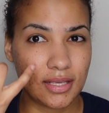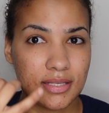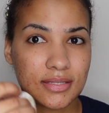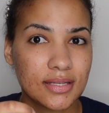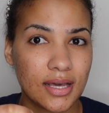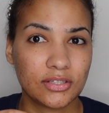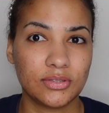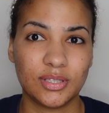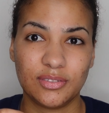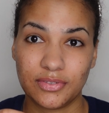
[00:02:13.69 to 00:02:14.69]
is
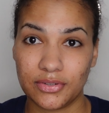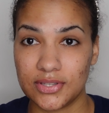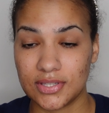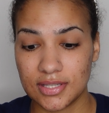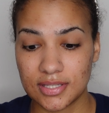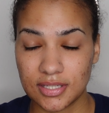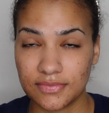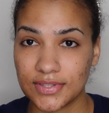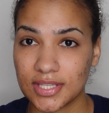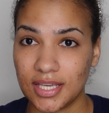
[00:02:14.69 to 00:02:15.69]
actually very
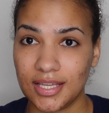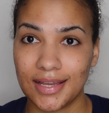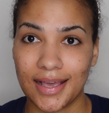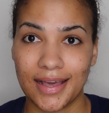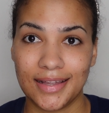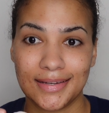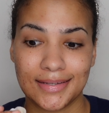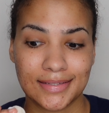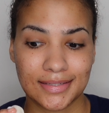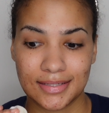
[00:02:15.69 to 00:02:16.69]
sensitive skin
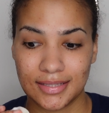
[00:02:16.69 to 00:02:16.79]
and